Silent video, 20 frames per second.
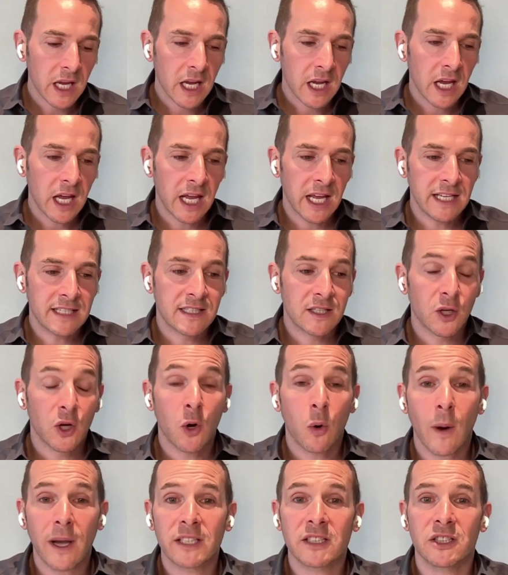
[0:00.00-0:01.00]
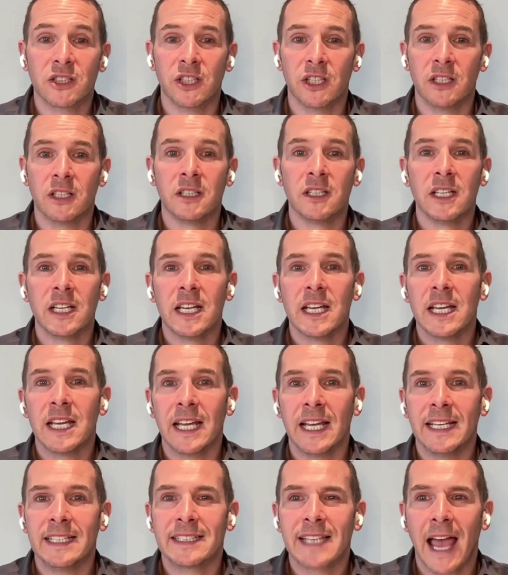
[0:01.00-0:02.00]
is the question
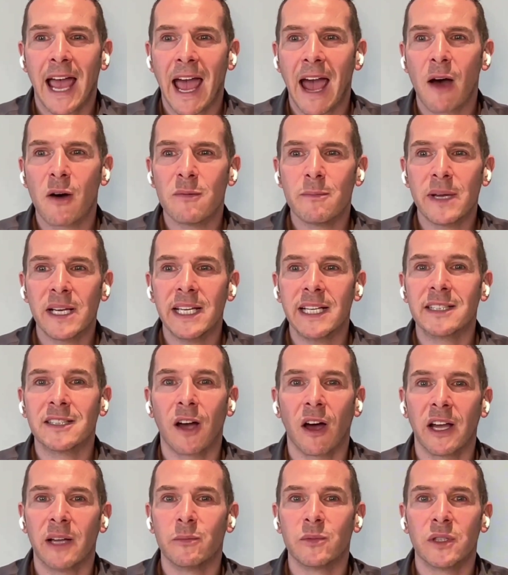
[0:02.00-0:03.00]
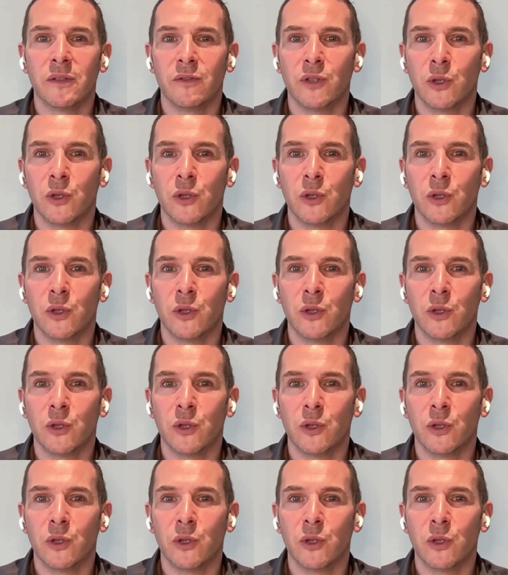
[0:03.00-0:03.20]
is, how many times have you